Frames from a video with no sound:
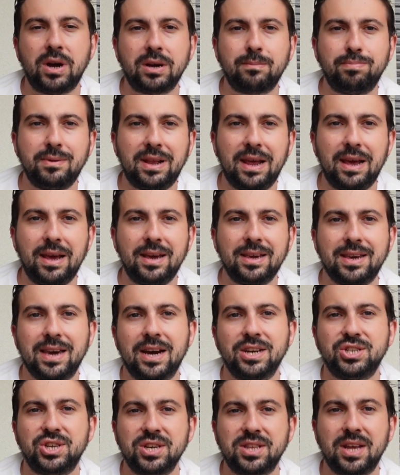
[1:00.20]
valuable to me
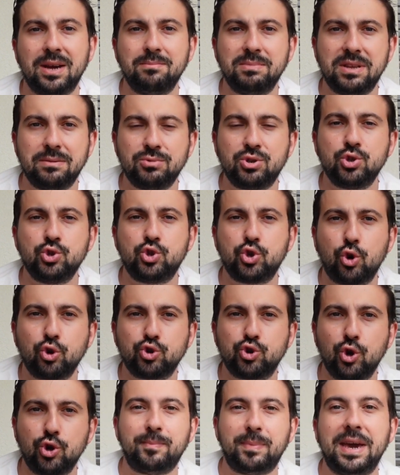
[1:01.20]
because even finding it is
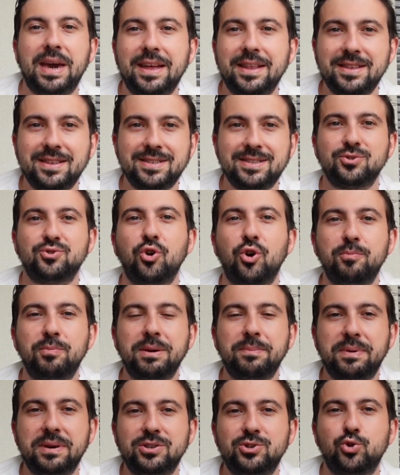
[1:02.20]
really challenging for me.
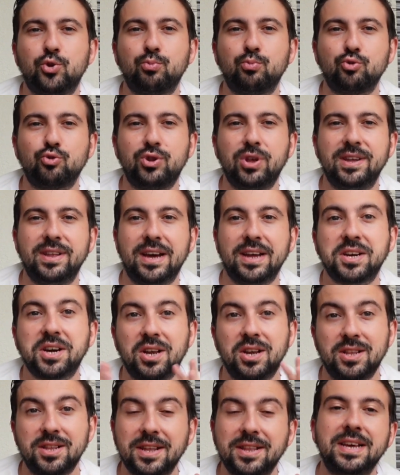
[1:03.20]
Seeing that you liked
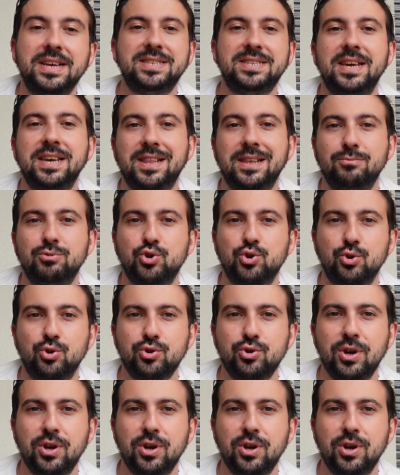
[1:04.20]
it makes me very happy.